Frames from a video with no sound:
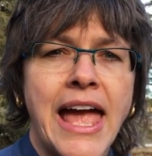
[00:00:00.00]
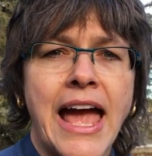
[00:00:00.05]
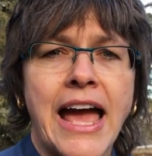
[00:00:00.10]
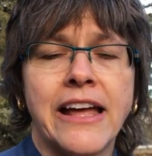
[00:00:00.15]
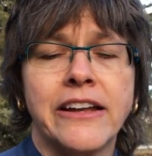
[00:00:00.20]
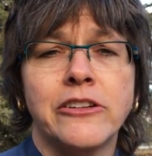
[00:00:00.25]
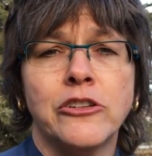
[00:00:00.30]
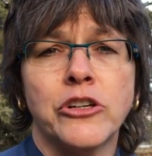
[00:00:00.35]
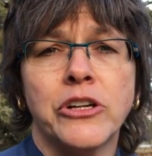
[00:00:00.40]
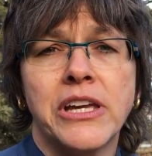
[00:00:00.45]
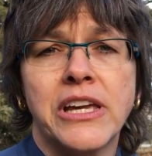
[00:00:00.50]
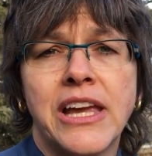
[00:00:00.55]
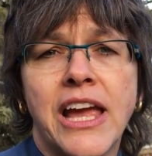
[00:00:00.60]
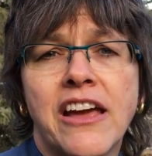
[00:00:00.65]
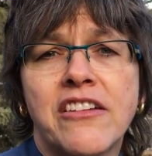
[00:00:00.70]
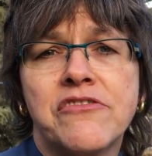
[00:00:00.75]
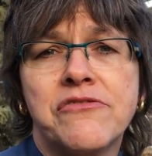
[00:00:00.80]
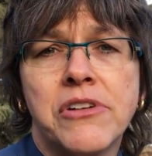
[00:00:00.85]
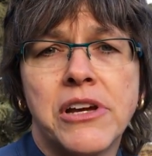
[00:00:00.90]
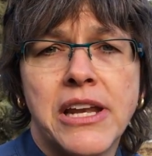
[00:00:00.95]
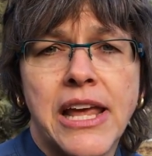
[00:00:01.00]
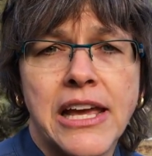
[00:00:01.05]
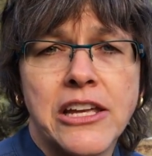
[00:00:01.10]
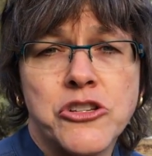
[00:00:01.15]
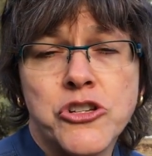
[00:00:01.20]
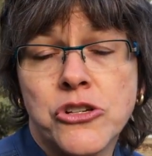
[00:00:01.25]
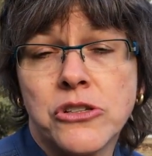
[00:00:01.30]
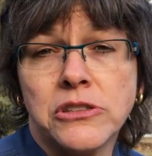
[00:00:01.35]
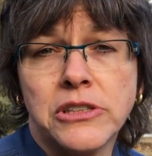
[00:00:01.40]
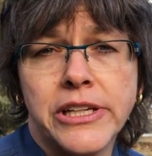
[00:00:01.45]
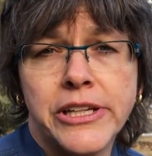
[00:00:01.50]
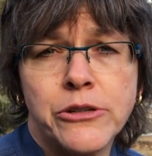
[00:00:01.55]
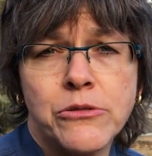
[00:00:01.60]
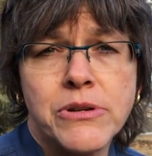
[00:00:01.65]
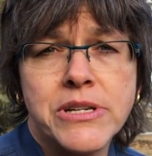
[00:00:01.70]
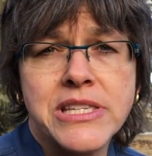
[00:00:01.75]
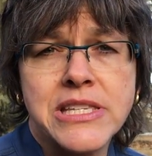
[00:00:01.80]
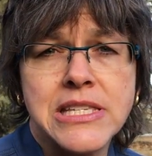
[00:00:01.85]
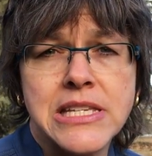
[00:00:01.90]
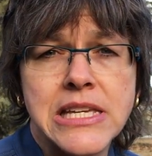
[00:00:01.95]
And looking at financial
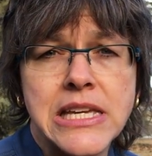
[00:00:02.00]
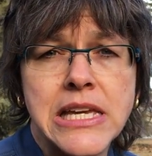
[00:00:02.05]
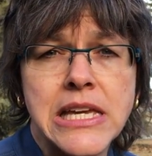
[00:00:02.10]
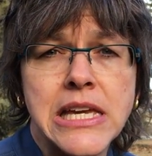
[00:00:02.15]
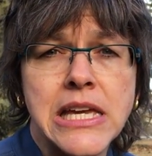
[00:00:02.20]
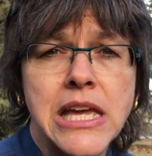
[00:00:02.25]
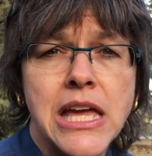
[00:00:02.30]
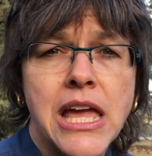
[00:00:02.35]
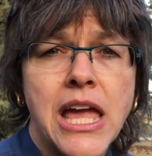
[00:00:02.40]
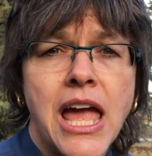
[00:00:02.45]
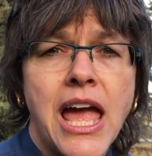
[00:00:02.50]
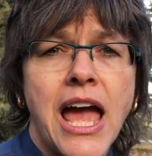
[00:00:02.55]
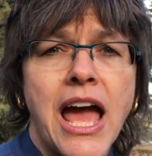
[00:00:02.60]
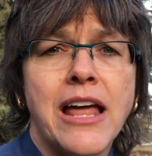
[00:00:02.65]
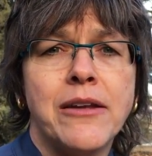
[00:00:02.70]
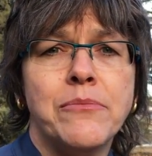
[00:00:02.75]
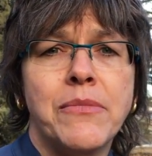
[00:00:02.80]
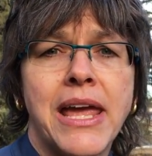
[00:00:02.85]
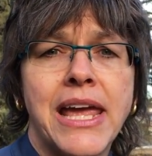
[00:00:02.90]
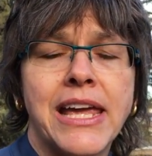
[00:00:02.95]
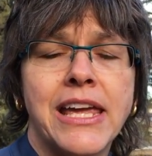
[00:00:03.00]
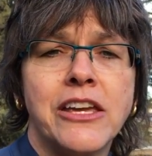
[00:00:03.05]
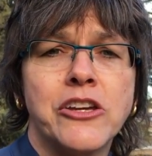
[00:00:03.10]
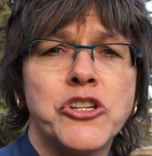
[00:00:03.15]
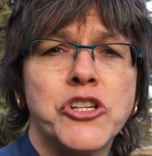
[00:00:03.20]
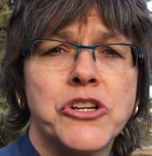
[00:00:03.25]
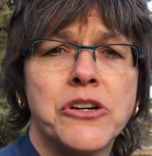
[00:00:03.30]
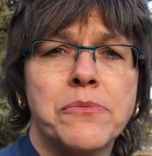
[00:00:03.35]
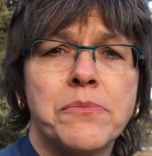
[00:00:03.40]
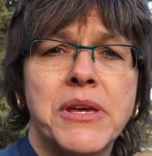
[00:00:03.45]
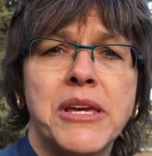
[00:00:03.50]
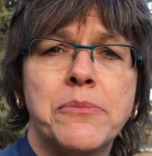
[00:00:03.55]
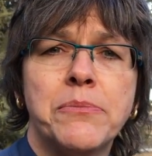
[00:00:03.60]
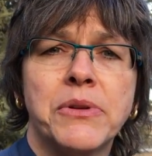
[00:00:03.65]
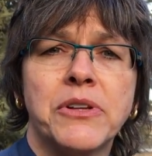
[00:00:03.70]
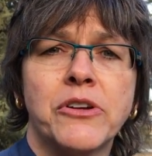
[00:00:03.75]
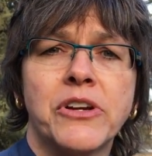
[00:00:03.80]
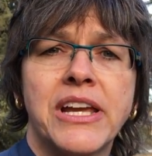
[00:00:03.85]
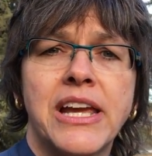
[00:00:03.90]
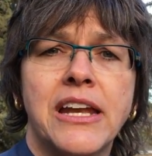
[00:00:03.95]
literacy and making sure
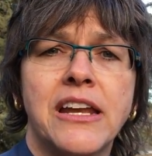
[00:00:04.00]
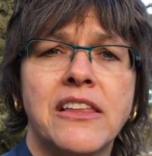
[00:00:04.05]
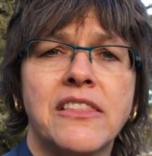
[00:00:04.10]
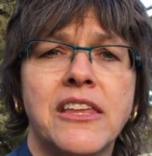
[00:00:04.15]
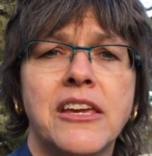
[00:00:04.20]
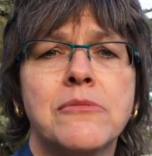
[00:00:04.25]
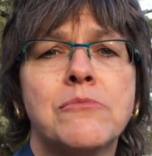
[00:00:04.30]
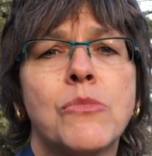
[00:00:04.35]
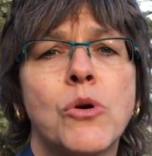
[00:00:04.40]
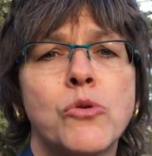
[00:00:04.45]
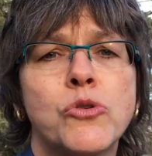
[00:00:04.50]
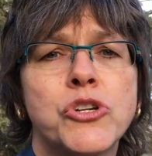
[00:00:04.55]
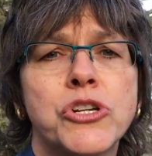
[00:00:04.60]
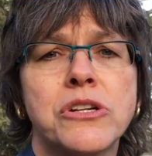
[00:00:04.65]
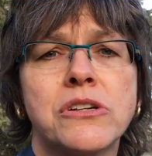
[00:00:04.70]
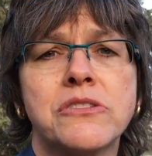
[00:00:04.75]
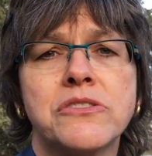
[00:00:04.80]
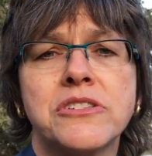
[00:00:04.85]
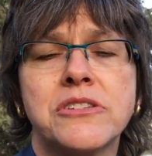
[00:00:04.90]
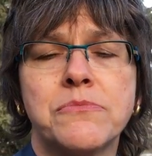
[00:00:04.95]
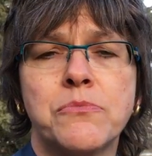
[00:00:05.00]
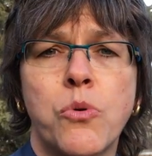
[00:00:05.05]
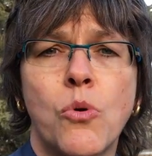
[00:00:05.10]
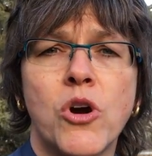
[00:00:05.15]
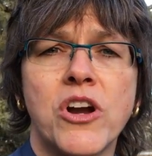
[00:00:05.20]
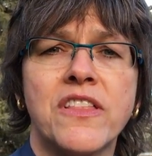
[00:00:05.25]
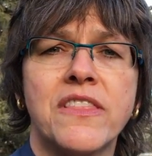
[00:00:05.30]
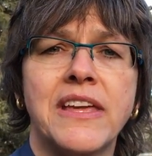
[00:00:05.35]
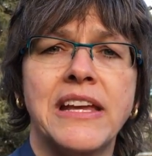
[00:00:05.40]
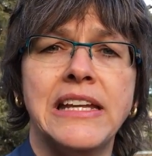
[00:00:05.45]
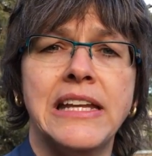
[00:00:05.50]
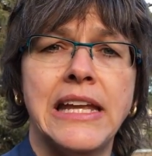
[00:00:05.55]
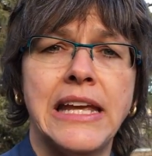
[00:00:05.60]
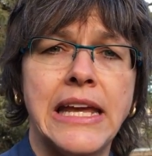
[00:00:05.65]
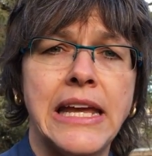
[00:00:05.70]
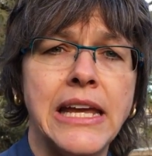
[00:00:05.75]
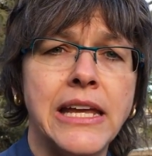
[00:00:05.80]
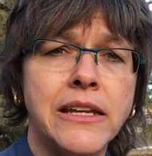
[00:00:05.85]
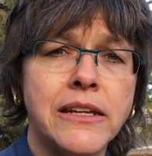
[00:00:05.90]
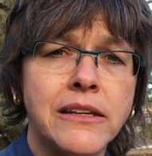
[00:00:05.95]
people are getting the emotional support they
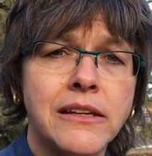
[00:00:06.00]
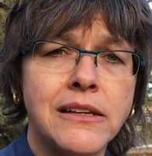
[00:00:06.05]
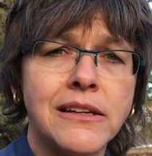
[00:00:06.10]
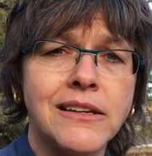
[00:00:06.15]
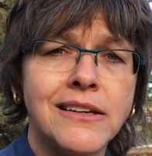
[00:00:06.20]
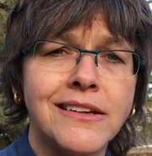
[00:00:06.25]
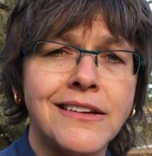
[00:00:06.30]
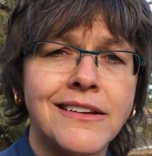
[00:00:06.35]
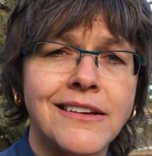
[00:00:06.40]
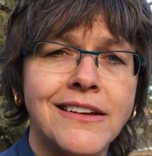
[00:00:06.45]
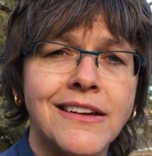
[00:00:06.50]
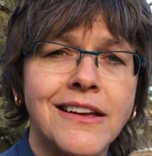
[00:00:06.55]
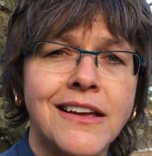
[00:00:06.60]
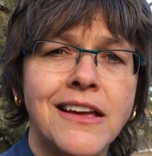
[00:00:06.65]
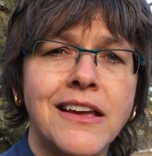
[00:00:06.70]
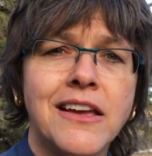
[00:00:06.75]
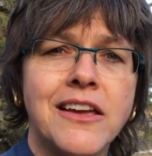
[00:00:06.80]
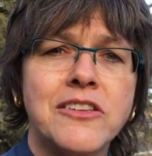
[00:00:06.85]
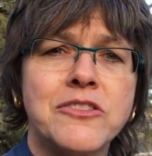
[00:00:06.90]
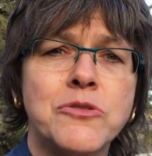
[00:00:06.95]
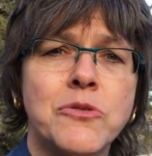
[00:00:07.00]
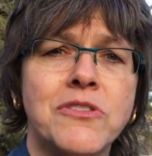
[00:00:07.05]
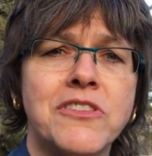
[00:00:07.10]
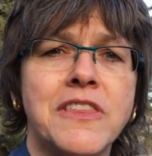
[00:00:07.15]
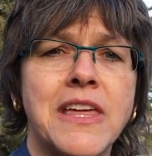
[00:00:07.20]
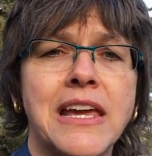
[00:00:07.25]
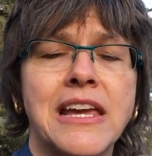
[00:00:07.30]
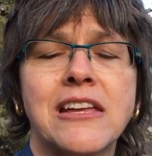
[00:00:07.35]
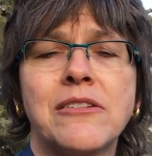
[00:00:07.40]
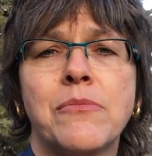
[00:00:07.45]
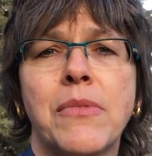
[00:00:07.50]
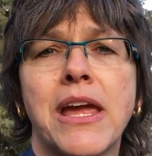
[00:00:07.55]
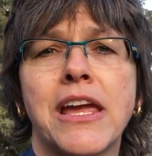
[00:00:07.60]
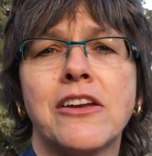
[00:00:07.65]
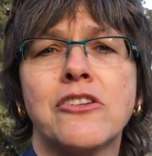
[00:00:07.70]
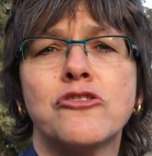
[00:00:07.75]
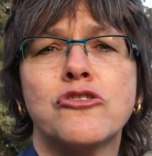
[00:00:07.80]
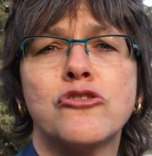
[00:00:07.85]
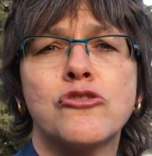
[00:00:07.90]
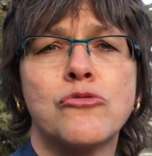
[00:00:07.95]
need so that they can make
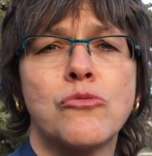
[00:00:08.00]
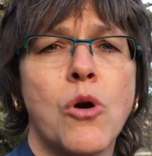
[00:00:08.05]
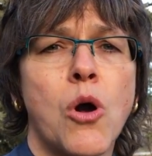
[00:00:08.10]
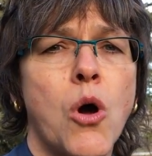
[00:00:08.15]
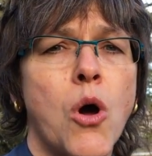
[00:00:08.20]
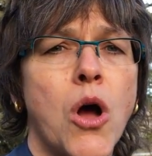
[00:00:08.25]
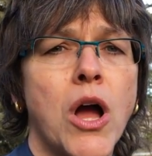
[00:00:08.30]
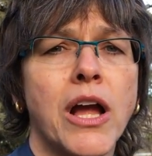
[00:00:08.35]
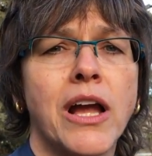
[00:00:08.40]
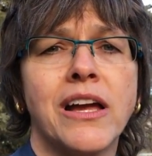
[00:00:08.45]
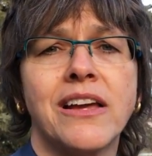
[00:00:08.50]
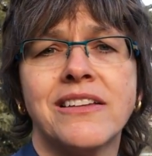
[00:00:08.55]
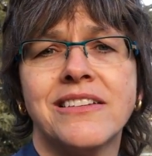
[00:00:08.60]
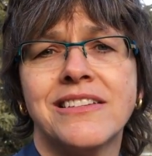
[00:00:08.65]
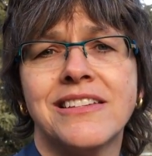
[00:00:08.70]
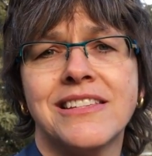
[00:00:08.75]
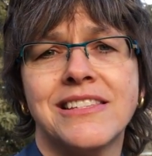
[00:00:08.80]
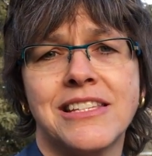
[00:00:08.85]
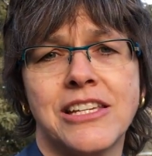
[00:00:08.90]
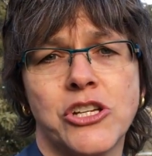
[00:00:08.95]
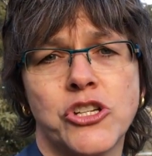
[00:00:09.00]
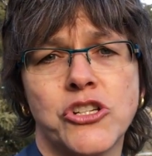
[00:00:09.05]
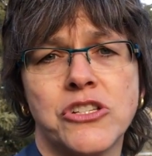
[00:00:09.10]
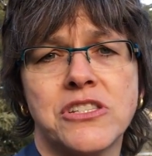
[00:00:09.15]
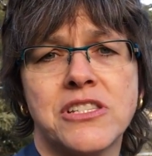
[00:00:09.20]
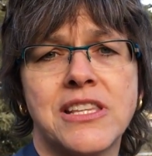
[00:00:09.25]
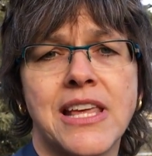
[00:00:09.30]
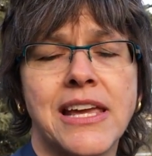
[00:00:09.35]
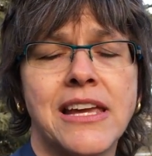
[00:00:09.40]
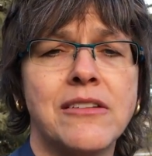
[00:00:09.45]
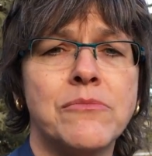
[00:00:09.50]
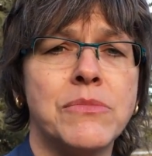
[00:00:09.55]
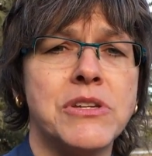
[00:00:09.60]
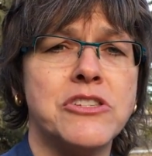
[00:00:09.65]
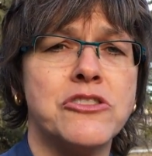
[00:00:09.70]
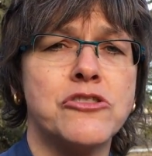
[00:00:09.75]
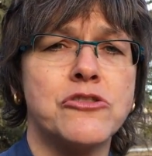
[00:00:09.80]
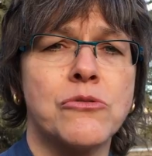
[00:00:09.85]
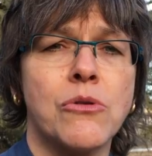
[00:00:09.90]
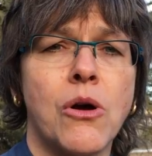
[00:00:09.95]
strong decisions. They can be
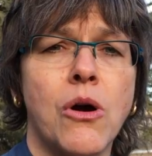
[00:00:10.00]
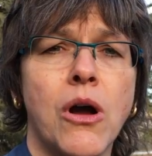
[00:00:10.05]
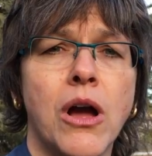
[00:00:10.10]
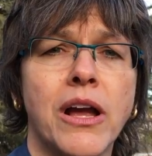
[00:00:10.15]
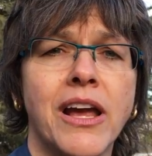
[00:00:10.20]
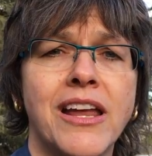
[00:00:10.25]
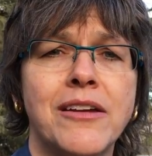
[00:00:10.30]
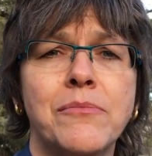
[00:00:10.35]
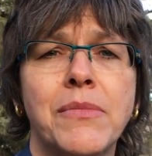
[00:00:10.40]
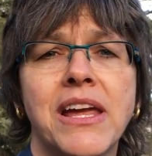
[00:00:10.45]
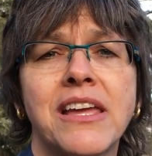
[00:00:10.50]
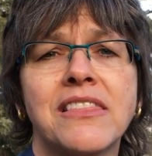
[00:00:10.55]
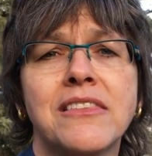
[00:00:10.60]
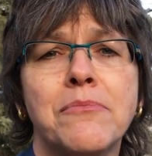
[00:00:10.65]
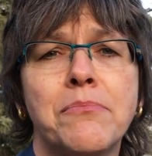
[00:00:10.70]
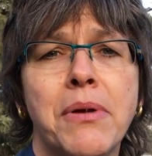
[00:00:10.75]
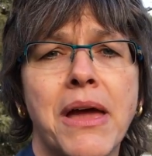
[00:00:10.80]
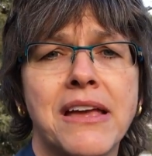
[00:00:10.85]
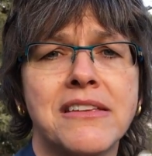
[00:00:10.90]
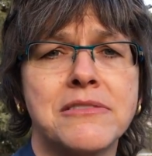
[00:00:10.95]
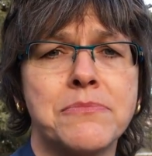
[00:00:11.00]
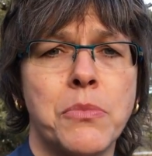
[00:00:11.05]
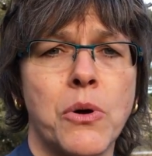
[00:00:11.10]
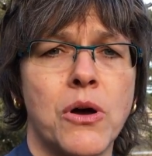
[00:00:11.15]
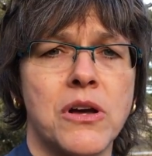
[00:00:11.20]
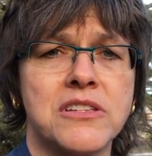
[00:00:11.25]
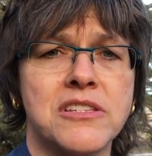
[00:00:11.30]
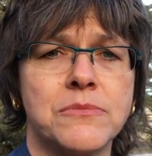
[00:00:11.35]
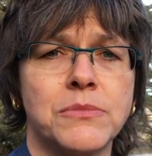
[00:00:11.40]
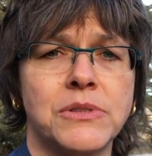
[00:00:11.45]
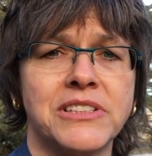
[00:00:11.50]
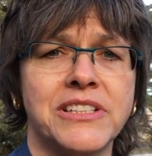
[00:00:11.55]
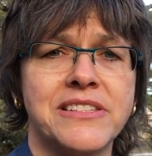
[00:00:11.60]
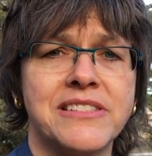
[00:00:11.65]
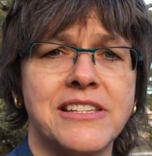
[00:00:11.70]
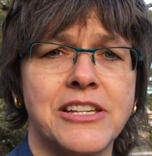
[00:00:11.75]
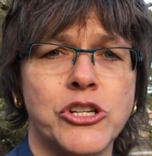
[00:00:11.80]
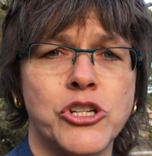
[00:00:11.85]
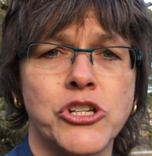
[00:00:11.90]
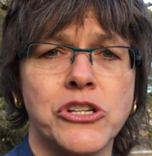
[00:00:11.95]
strong and make the best possible
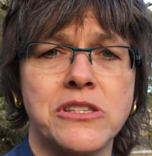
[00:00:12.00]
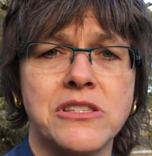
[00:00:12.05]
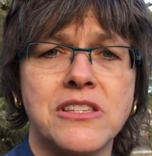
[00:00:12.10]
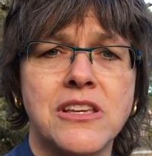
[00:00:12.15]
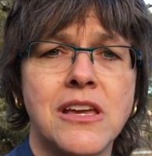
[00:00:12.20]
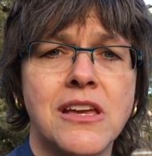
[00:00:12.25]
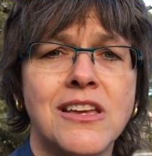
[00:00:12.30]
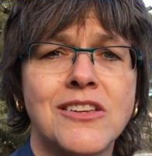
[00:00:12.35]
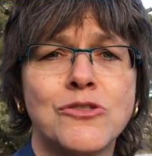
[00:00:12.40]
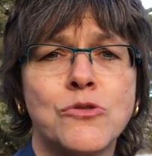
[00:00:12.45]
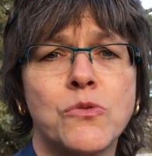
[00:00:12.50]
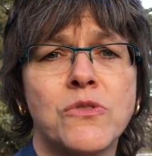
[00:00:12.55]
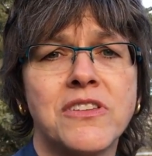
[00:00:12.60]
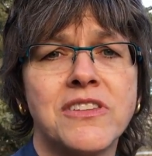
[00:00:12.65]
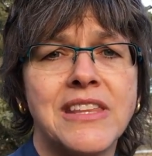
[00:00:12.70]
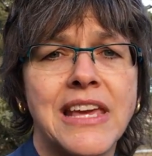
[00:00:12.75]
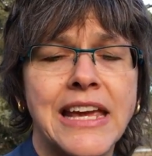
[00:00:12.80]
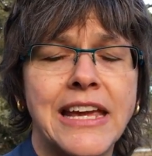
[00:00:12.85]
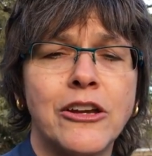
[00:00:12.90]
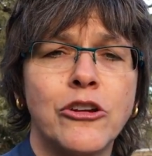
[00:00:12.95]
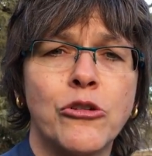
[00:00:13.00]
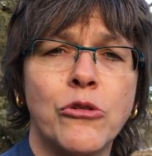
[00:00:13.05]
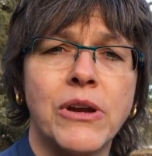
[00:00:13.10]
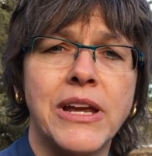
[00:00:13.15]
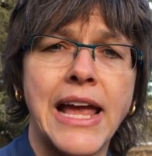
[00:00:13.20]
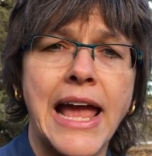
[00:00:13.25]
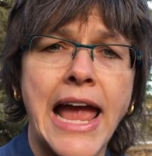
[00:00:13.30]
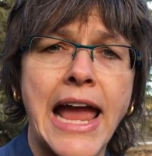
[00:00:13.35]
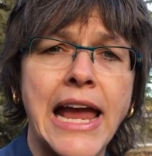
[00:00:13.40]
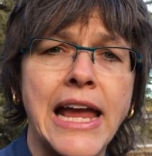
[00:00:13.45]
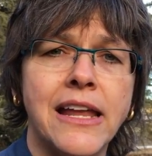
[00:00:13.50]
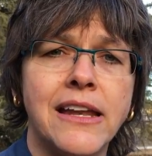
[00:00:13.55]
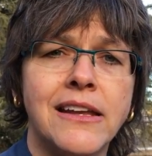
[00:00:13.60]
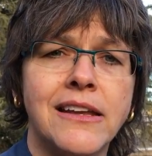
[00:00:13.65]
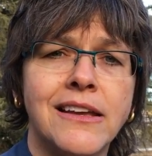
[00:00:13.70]
decisions so that they can create